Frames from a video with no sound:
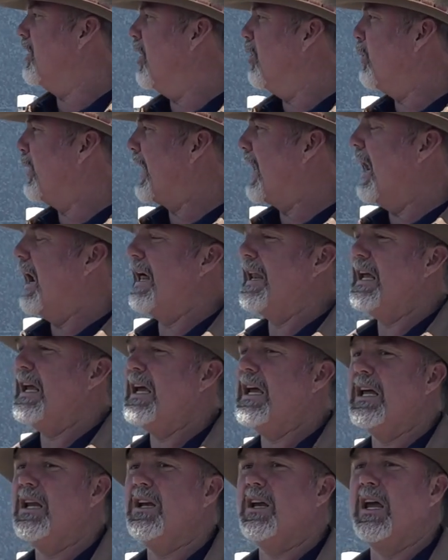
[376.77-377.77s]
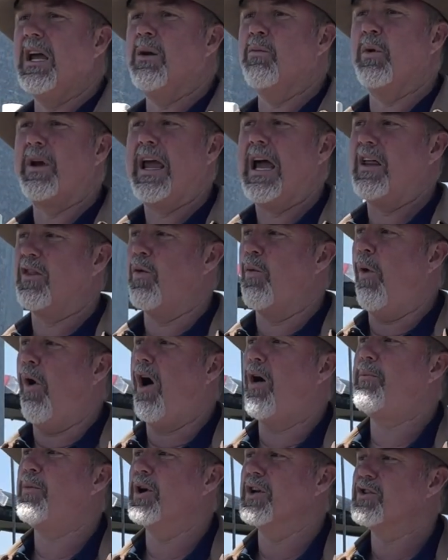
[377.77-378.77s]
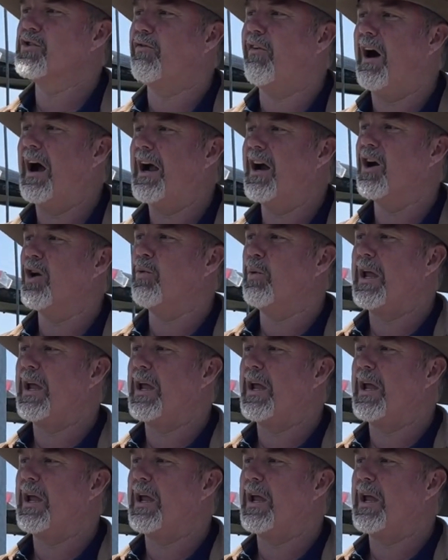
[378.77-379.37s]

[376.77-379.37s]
we got in and we had the Walbridge fire,